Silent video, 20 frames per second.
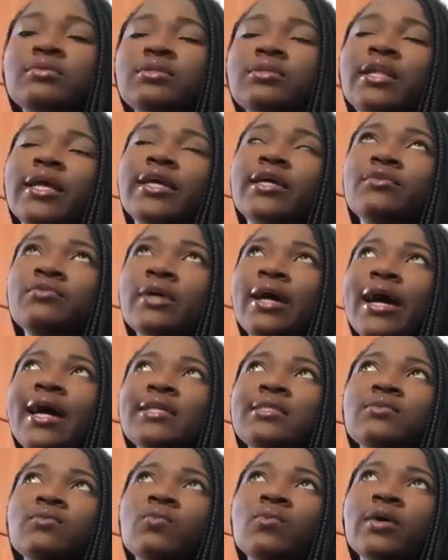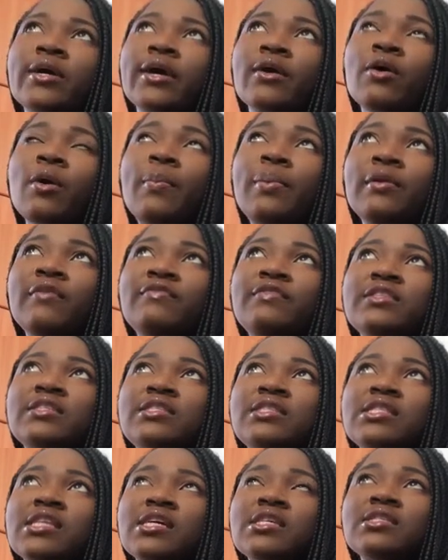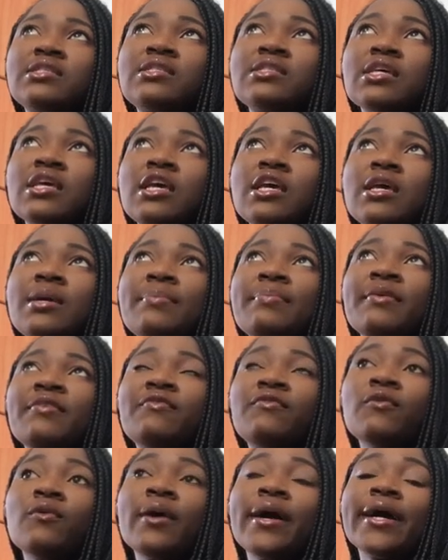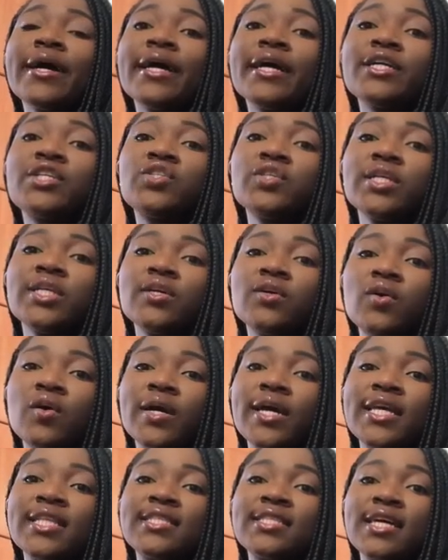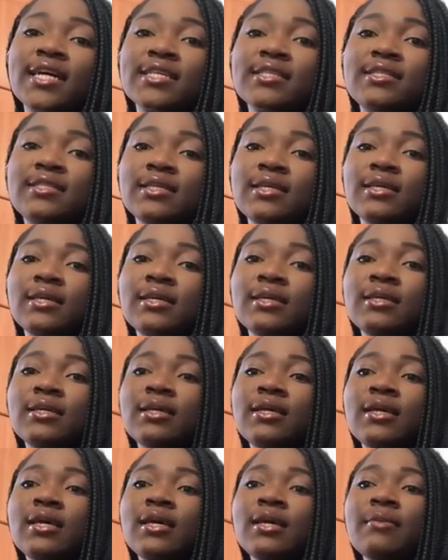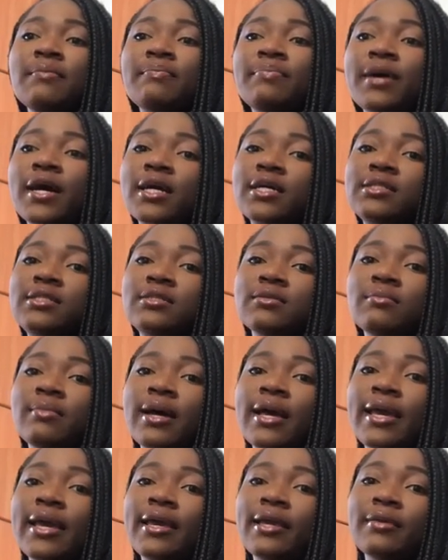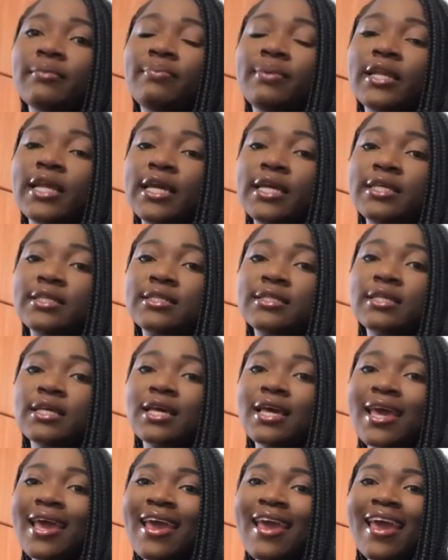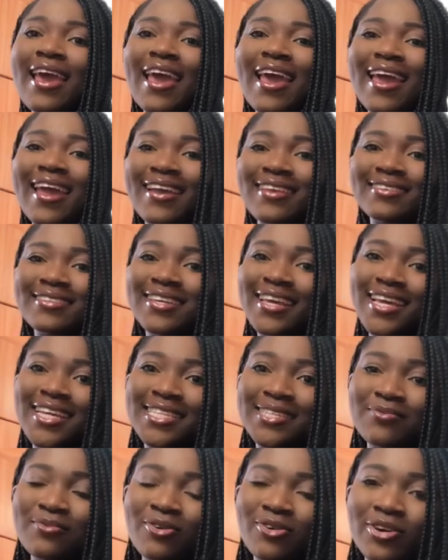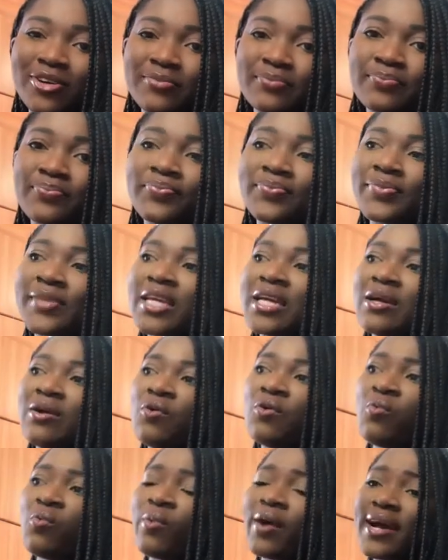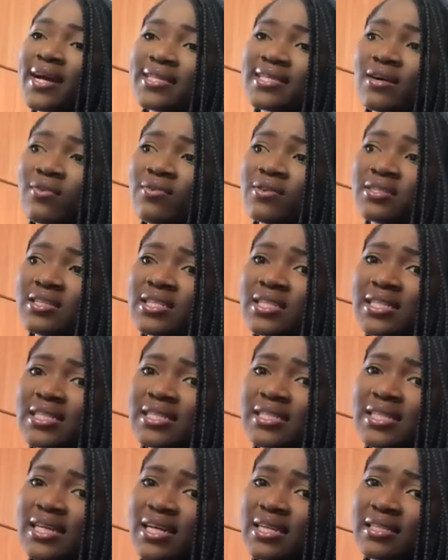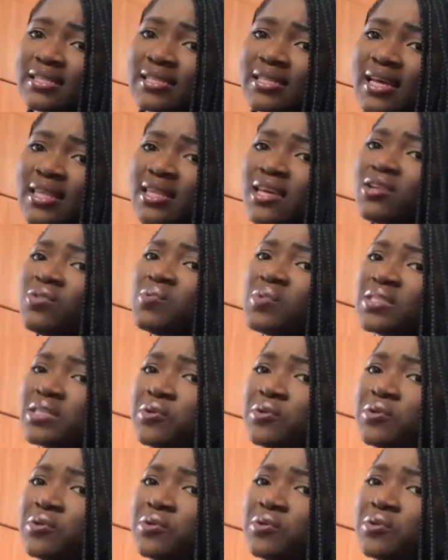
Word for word: Like I had to walk a couple of distance before I actually got a taxi back to my place. And guess what? Whilst I was in this taxi, I think it was an